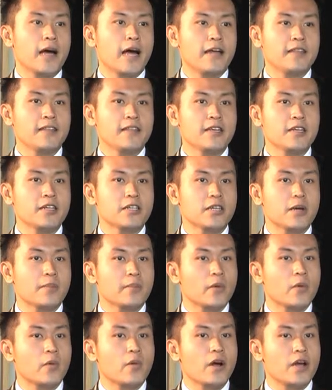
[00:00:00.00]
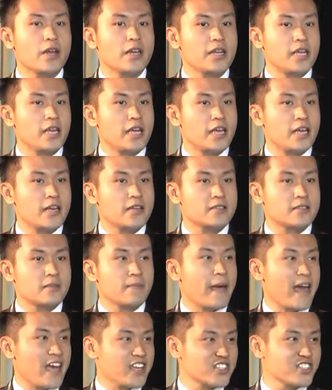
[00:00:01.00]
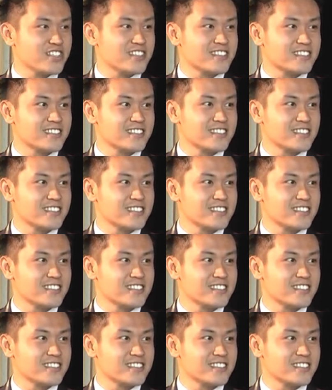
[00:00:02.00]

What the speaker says: I think number one is passion.